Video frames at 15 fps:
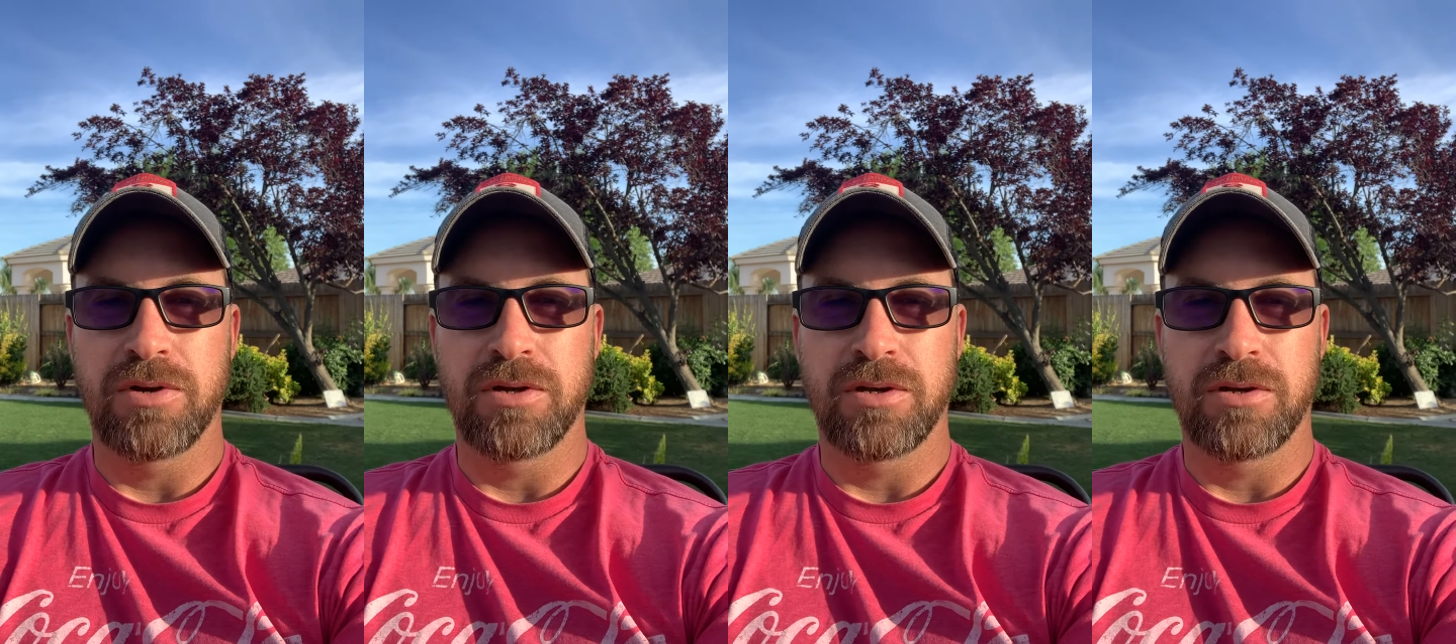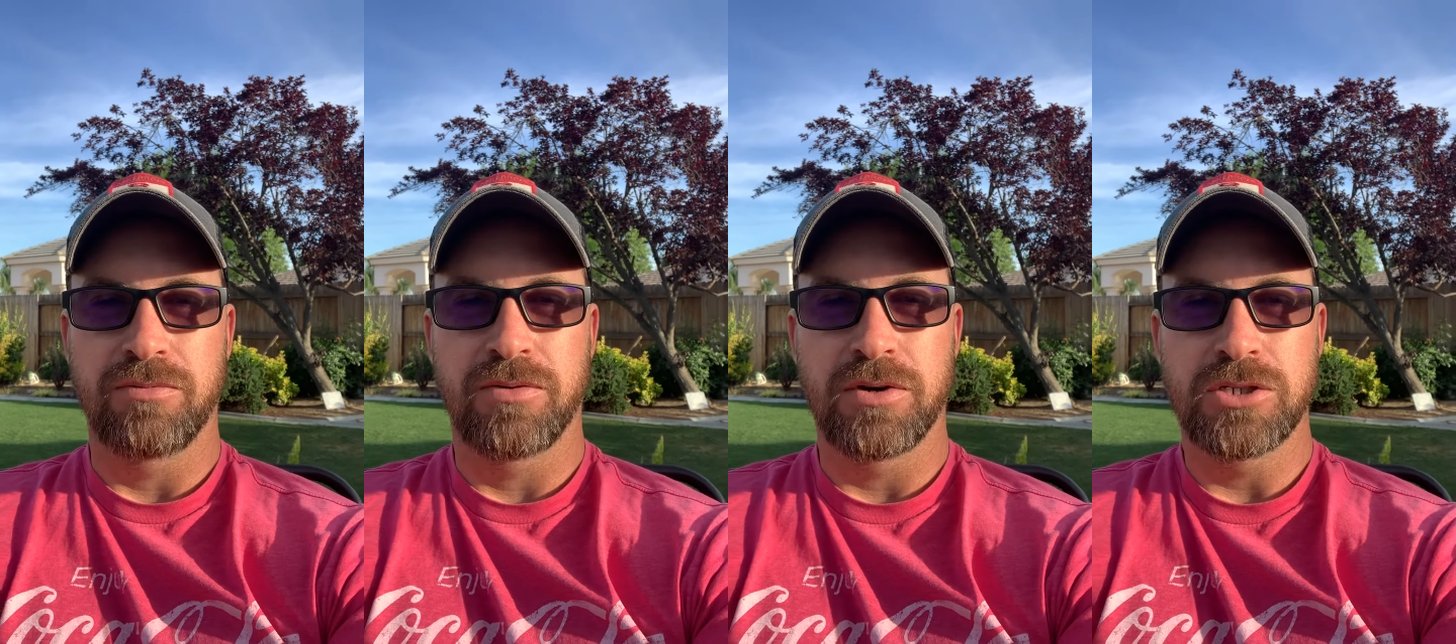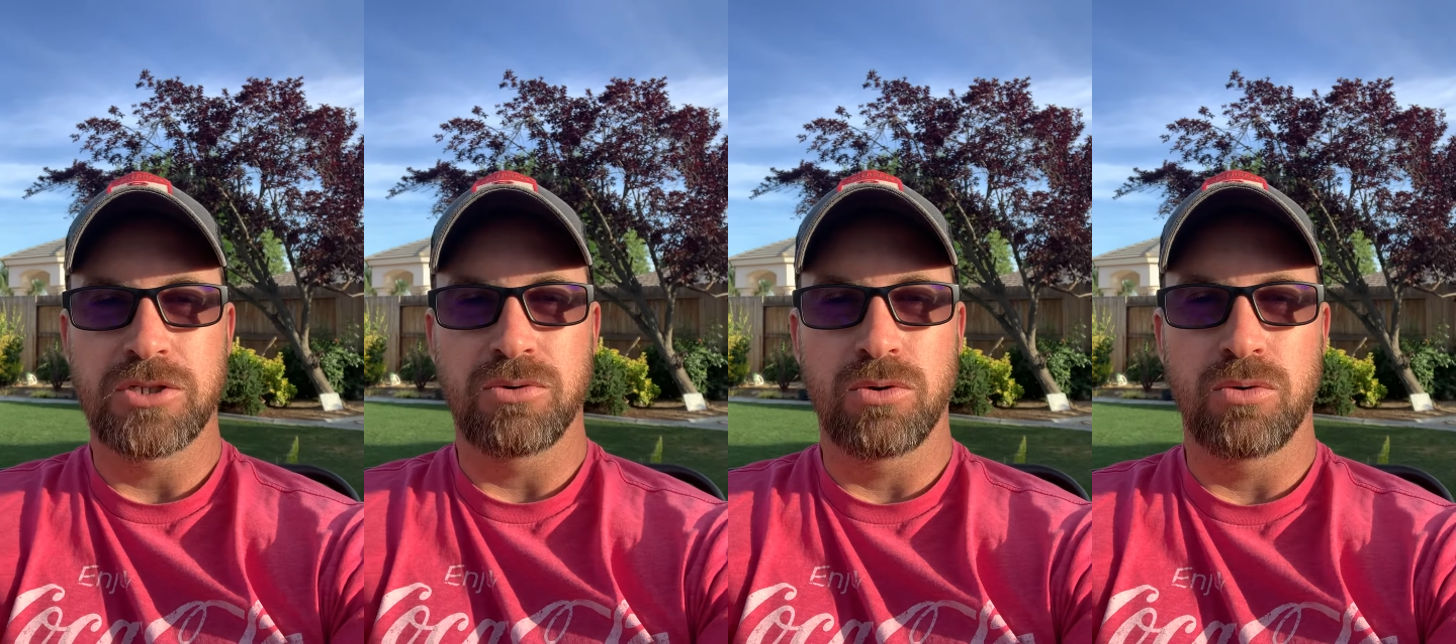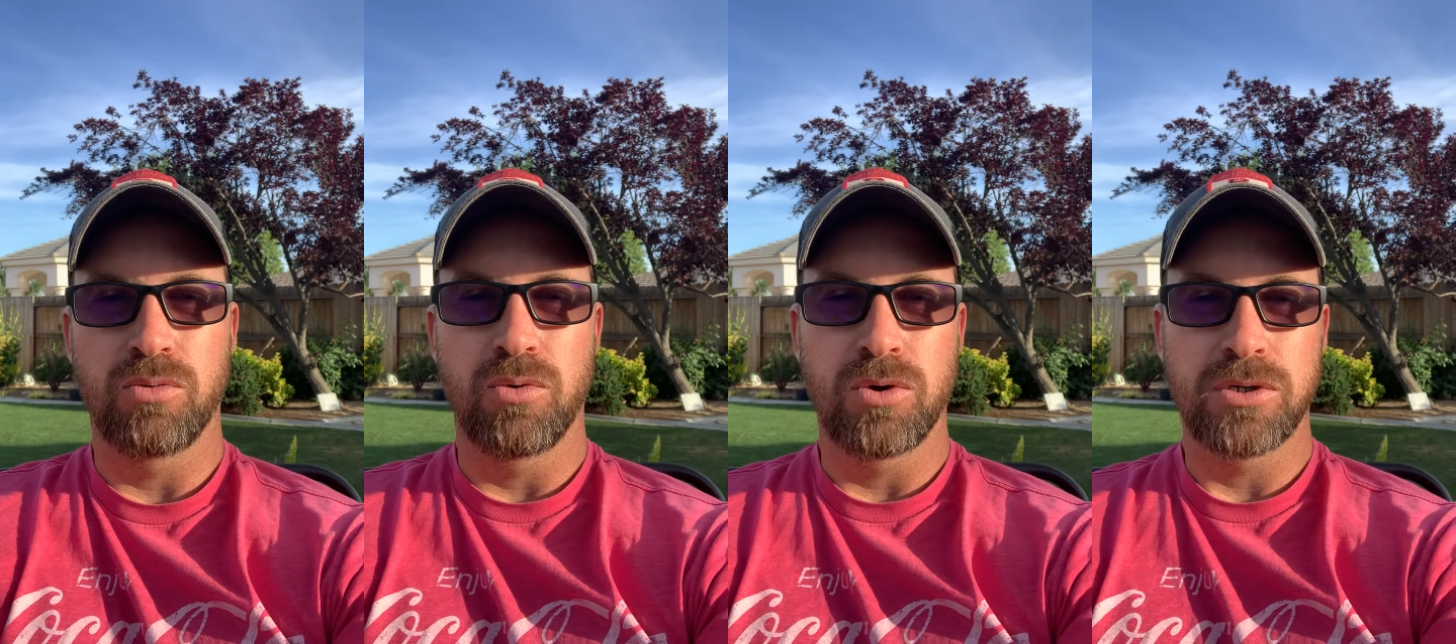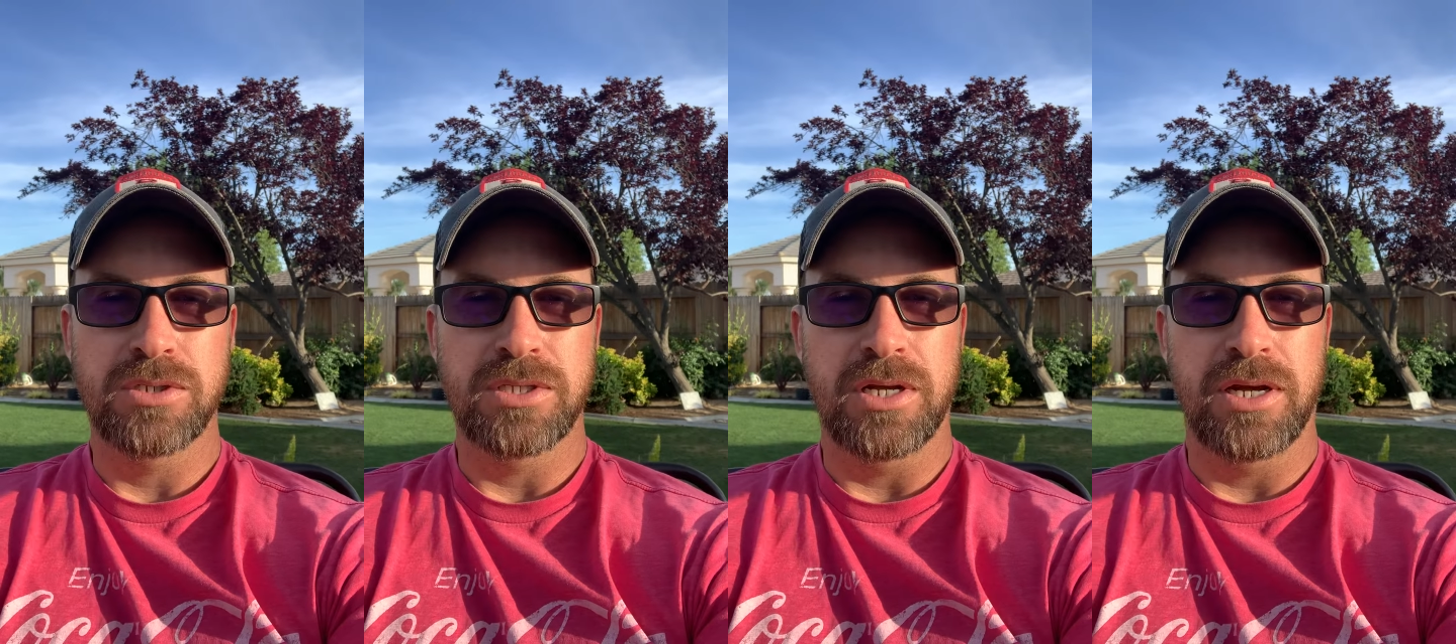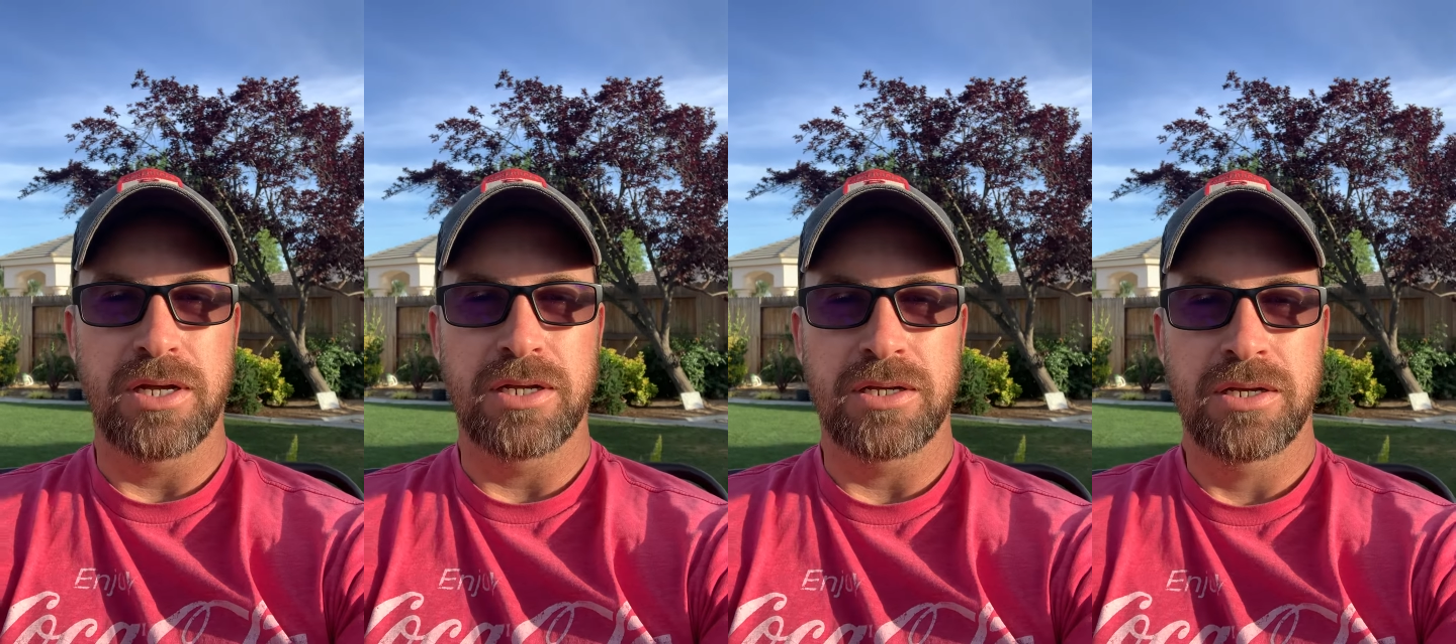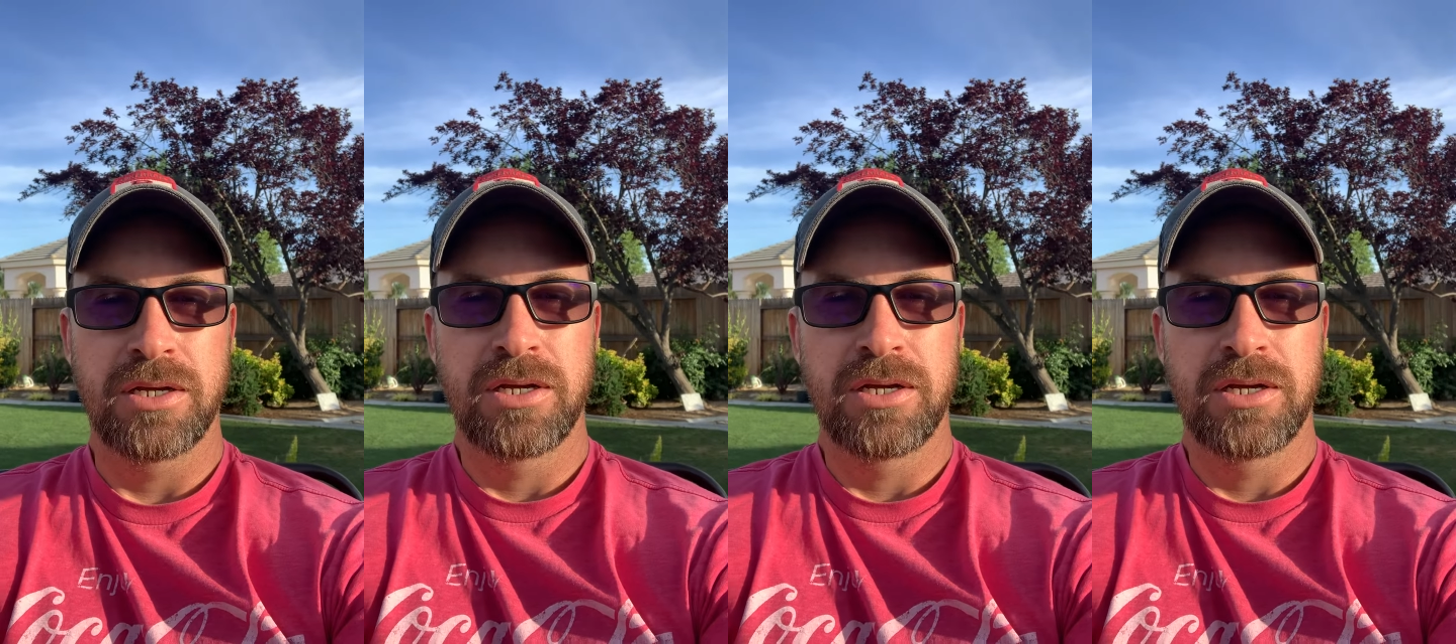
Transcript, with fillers: a virtual awards night